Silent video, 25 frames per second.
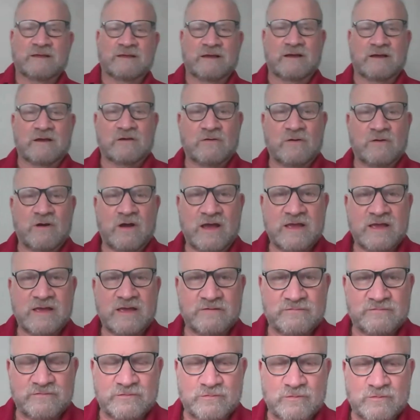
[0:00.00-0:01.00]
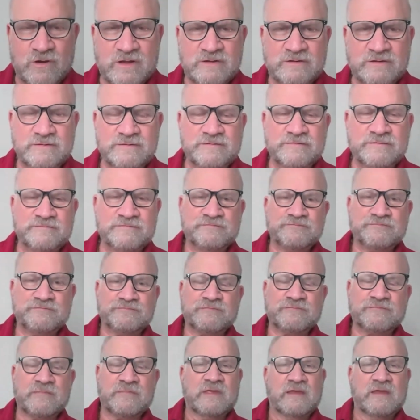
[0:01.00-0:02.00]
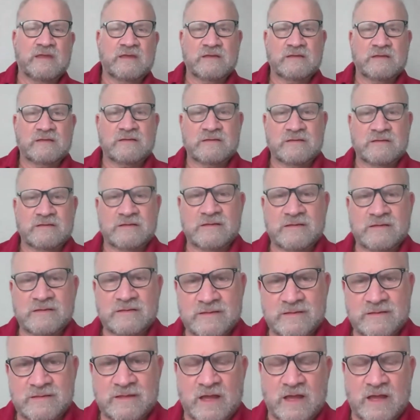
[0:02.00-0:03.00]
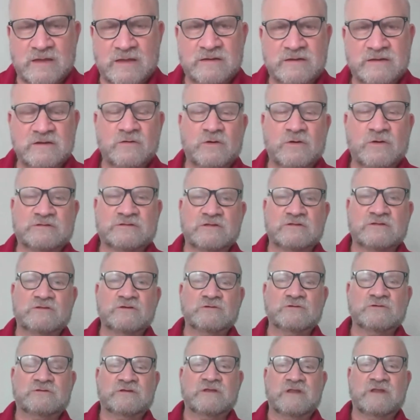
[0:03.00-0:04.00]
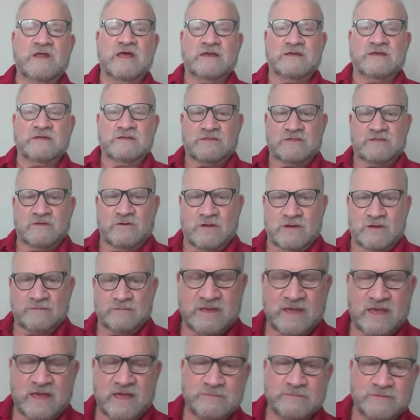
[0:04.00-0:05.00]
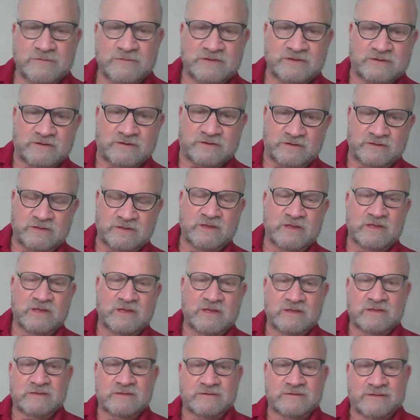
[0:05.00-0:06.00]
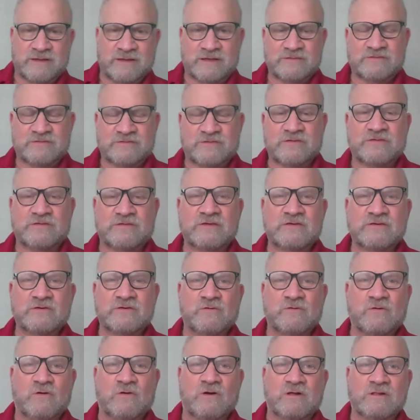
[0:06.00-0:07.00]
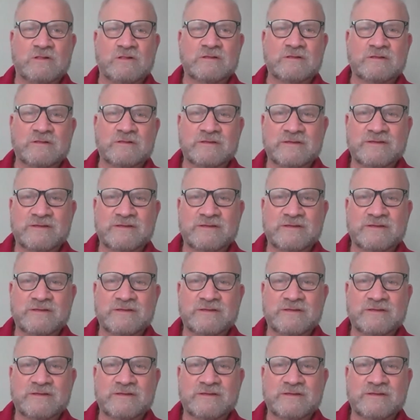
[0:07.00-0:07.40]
Oh, hi, everyone. I didn't know what to do today, so I came here. Nice to see you all.